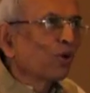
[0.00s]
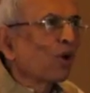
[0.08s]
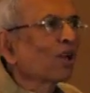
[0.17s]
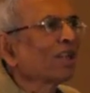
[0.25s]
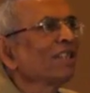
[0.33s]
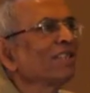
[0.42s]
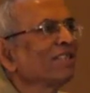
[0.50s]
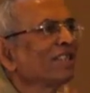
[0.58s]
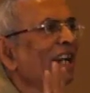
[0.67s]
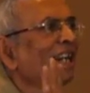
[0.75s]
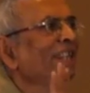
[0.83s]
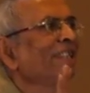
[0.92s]
rockets
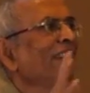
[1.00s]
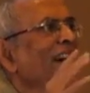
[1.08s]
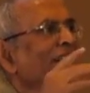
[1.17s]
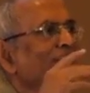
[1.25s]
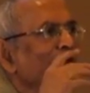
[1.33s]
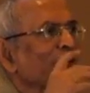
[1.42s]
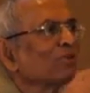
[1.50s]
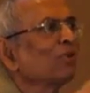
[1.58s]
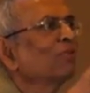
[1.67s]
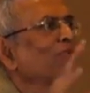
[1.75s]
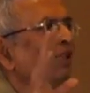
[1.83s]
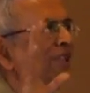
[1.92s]
and they
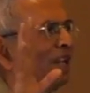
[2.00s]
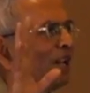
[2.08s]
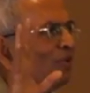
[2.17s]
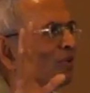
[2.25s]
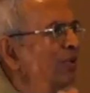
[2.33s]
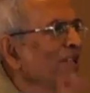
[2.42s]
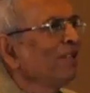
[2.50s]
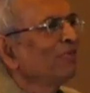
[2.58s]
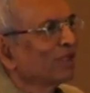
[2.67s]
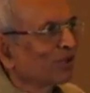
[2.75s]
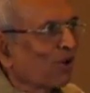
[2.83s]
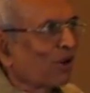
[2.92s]
understood fully how to deal
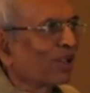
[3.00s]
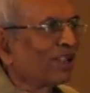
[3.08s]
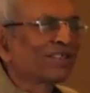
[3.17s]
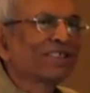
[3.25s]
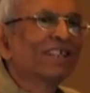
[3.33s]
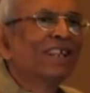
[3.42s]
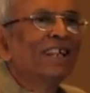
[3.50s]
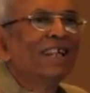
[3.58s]
with rockets.